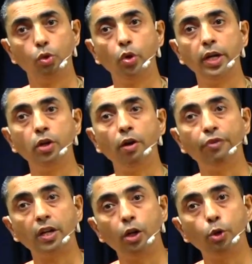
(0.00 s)
go and
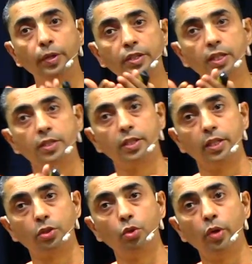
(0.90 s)
offer our
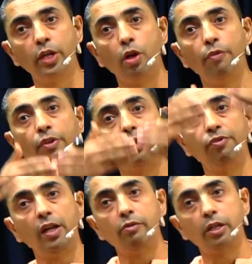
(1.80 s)
obeisances, go and offer
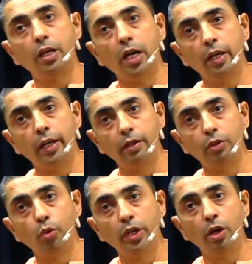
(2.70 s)
a flower
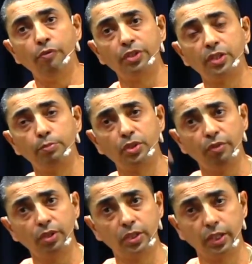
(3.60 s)
garland, go and offer some
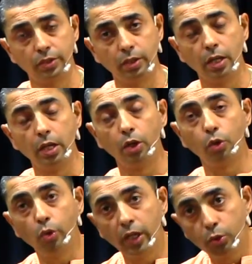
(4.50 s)
services,
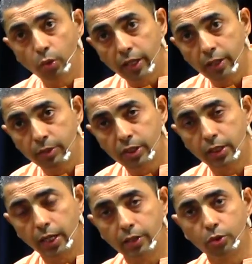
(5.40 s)
go and do our
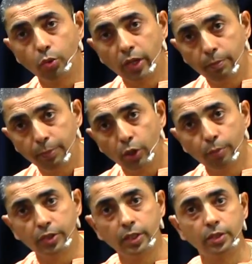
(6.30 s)
namaskars, go and pay
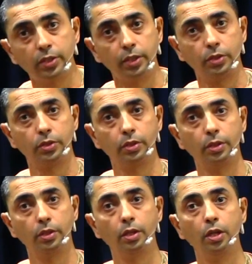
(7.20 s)
obeisances,
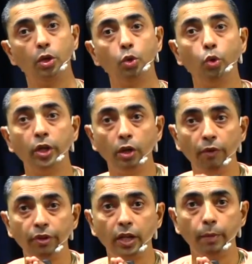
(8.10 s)
go and
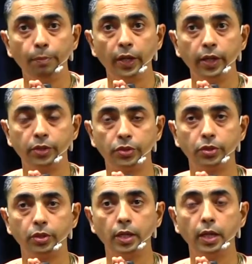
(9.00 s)
offer our
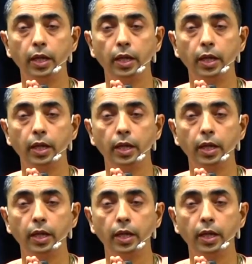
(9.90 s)
prayers.